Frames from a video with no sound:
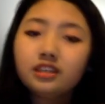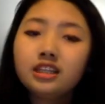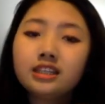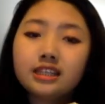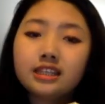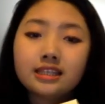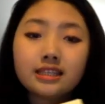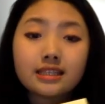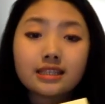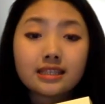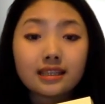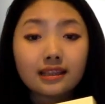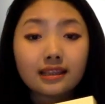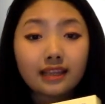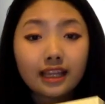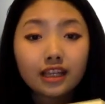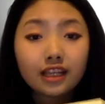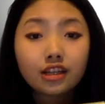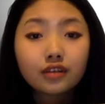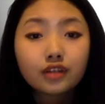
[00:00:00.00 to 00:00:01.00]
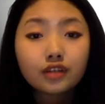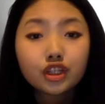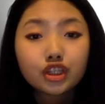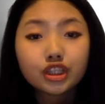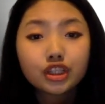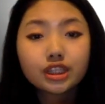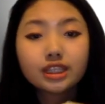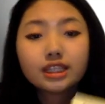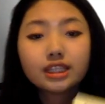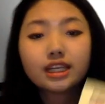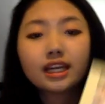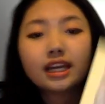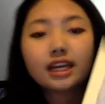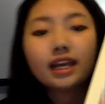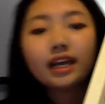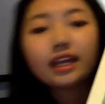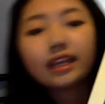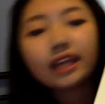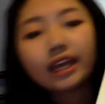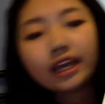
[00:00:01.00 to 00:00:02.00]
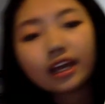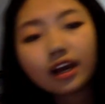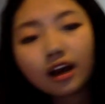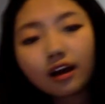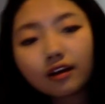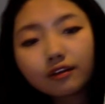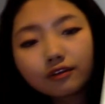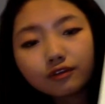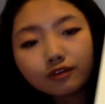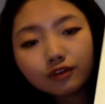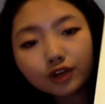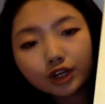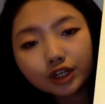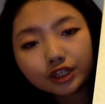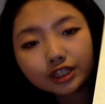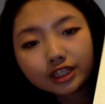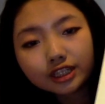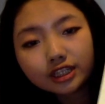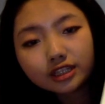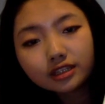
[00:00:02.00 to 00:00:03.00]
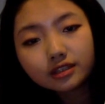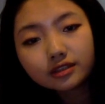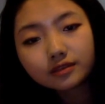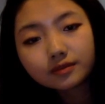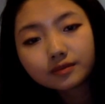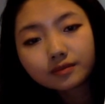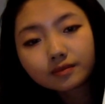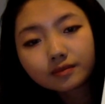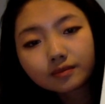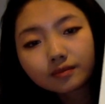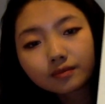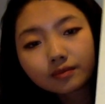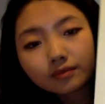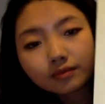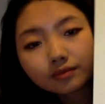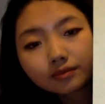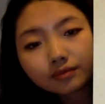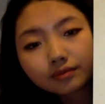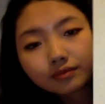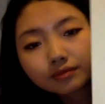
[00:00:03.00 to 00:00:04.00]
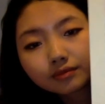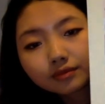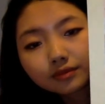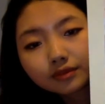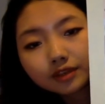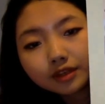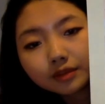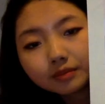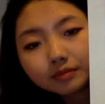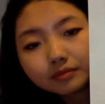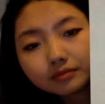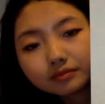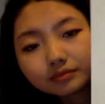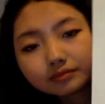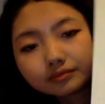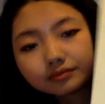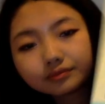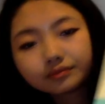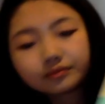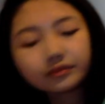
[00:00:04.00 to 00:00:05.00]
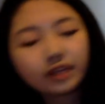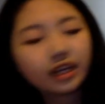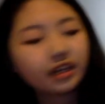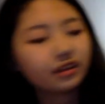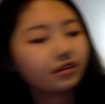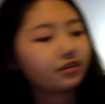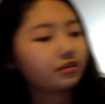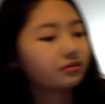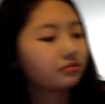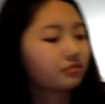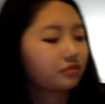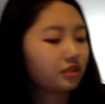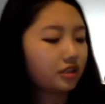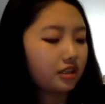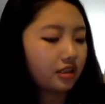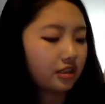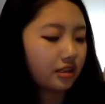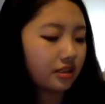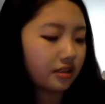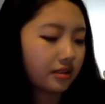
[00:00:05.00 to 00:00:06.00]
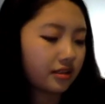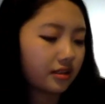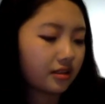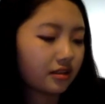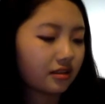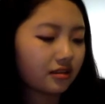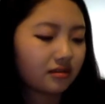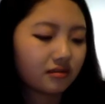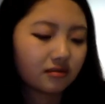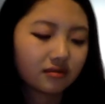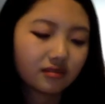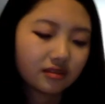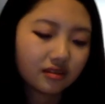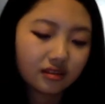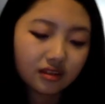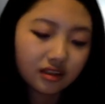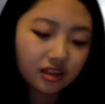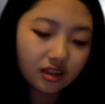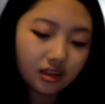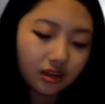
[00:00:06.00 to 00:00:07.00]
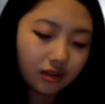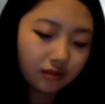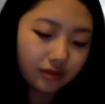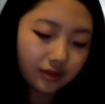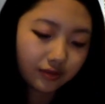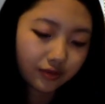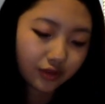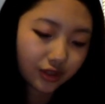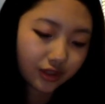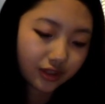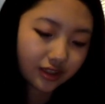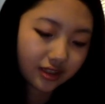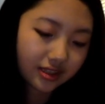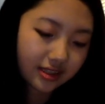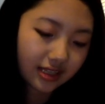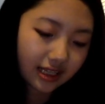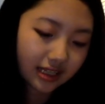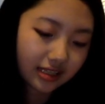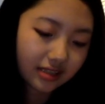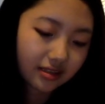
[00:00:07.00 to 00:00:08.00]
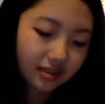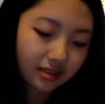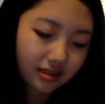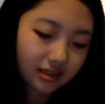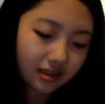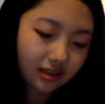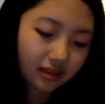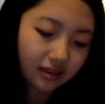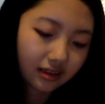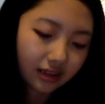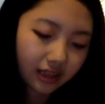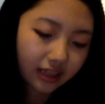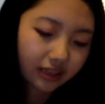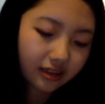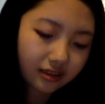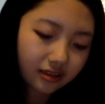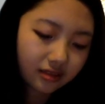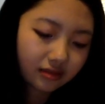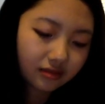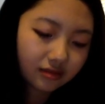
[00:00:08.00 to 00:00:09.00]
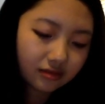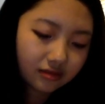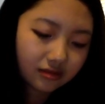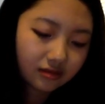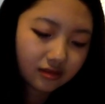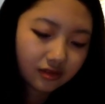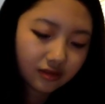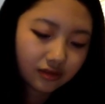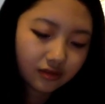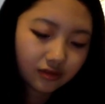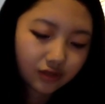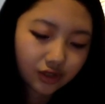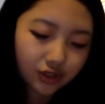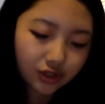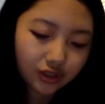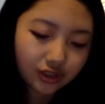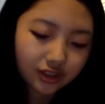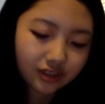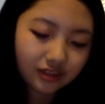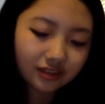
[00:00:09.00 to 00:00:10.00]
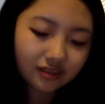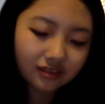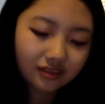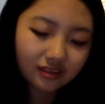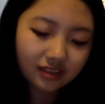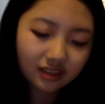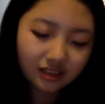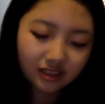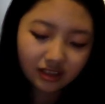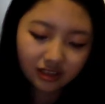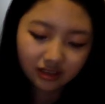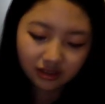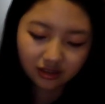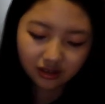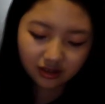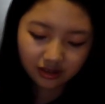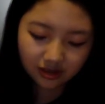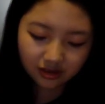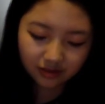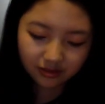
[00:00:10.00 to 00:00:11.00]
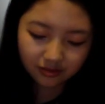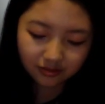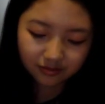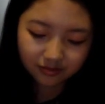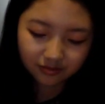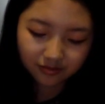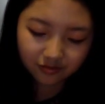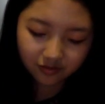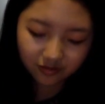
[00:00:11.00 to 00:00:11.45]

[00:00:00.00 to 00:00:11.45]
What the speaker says: this is the Letter version, and I got Vernon. Yep, I know, because only Vernon signs like Vernon. I'm